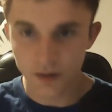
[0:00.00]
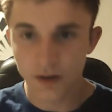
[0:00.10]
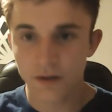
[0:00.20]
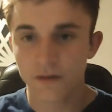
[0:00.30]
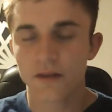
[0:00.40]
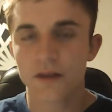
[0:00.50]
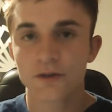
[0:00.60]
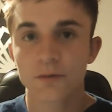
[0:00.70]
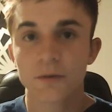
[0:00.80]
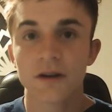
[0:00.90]
Now, the
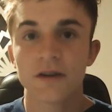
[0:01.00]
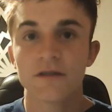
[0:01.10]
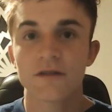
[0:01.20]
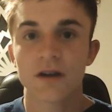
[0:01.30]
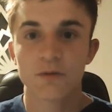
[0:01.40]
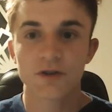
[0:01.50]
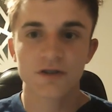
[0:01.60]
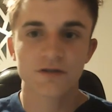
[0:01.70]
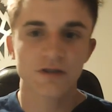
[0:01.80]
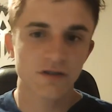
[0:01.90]
next one is I wish I
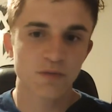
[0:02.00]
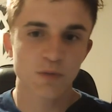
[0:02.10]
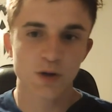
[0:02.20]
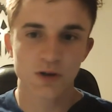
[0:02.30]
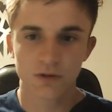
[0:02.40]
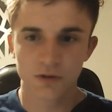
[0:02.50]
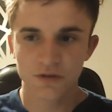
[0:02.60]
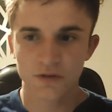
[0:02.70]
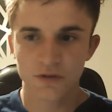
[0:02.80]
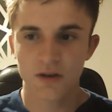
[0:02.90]
talked to more
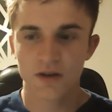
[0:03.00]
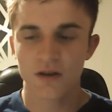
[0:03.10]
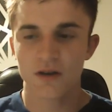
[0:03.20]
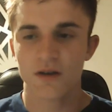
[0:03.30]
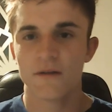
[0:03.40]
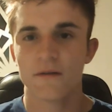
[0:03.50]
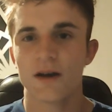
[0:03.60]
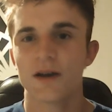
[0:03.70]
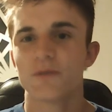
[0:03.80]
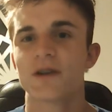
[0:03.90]
girls.
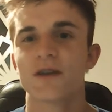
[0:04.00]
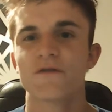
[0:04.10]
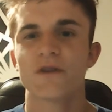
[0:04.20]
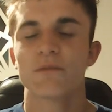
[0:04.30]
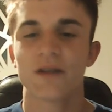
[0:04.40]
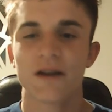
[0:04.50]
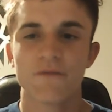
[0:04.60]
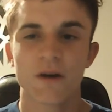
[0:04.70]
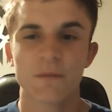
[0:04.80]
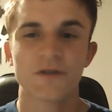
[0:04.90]
I would give up plenty of
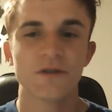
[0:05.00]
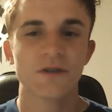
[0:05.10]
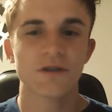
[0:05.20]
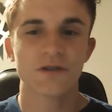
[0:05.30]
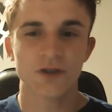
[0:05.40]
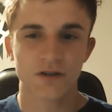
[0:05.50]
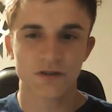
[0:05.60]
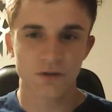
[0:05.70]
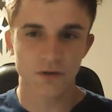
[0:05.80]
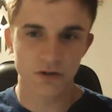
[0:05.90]
opportunities to talk to
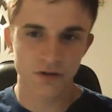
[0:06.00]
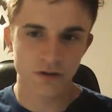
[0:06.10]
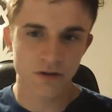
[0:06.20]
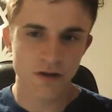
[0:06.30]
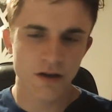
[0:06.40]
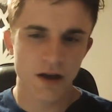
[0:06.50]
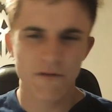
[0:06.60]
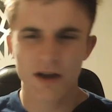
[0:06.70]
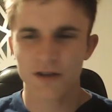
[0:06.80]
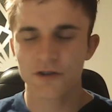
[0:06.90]
girls. I've
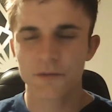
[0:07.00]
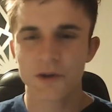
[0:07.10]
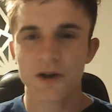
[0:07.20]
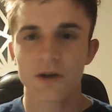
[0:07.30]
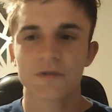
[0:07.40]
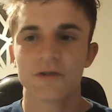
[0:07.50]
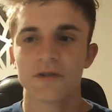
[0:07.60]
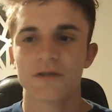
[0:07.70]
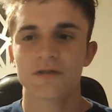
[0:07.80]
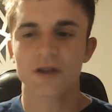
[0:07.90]
had so many
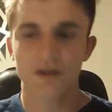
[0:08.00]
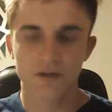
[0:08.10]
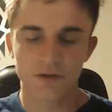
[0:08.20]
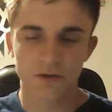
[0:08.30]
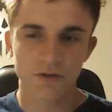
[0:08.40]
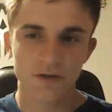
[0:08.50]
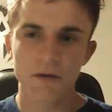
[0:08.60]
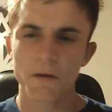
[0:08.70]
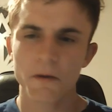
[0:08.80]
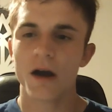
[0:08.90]
opportunities to talk to girls, yet
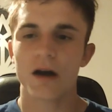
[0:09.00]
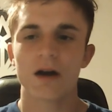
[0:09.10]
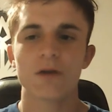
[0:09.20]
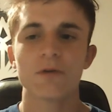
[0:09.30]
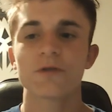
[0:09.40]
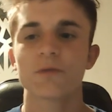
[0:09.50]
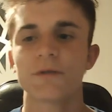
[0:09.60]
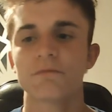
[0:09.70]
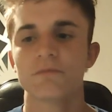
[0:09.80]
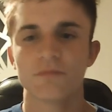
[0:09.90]
I always
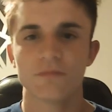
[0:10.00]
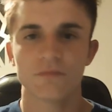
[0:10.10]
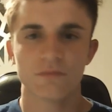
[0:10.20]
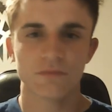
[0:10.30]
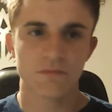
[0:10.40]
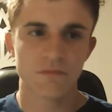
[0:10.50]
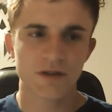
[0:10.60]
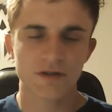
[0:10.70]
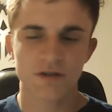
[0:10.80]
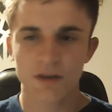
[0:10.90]
would miss
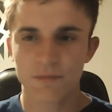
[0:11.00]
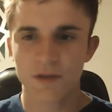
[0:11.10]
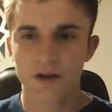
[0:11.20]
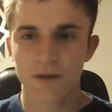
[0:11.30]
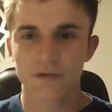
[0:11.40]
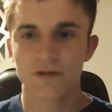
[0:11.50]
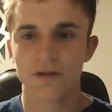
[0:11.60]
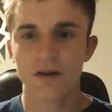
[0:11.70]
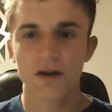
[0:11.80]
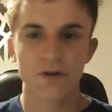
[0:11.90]
skip the
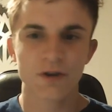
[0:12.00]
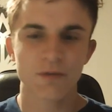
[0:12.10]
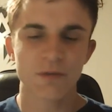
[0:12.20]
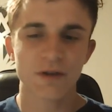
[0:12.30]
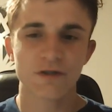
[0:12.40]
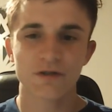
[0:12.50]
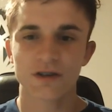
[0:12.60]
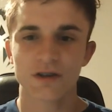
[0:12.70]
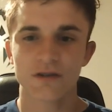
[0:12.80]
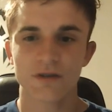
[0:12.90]
opportunity. I'd always be too
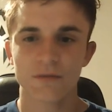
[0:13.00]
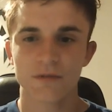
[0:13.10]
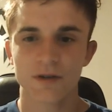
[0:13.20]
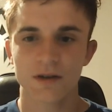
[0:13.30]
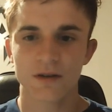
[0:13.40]
scared or something.